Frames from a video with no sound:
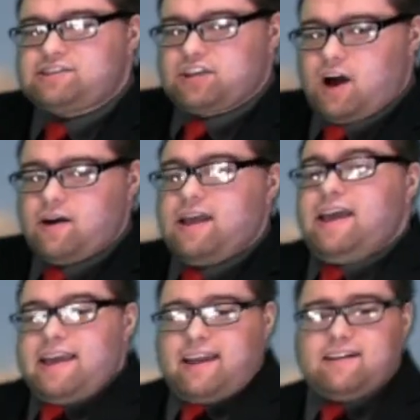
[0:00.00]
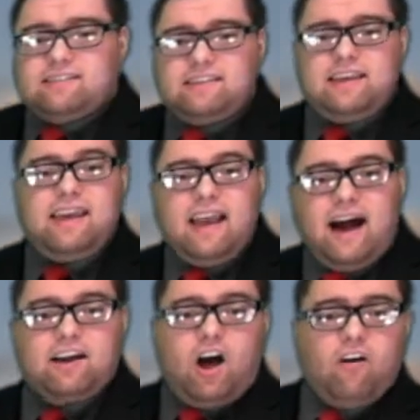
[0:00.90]
So here's the
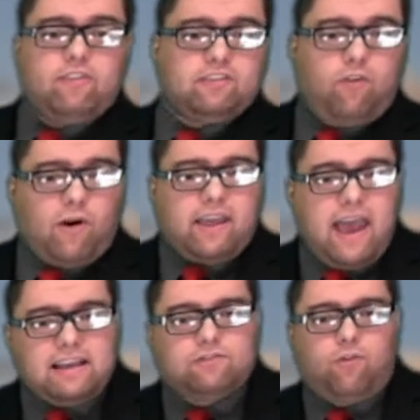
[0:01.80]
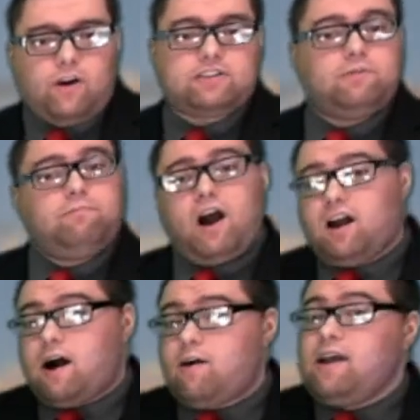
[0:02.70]
golfer's forecast for
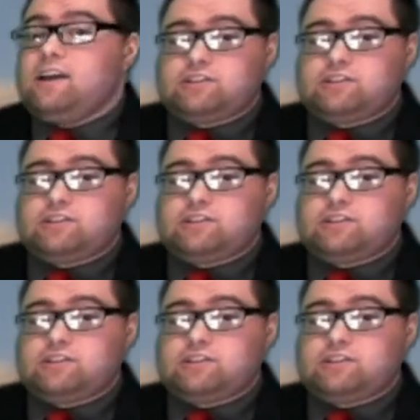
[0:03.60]
tomorrow.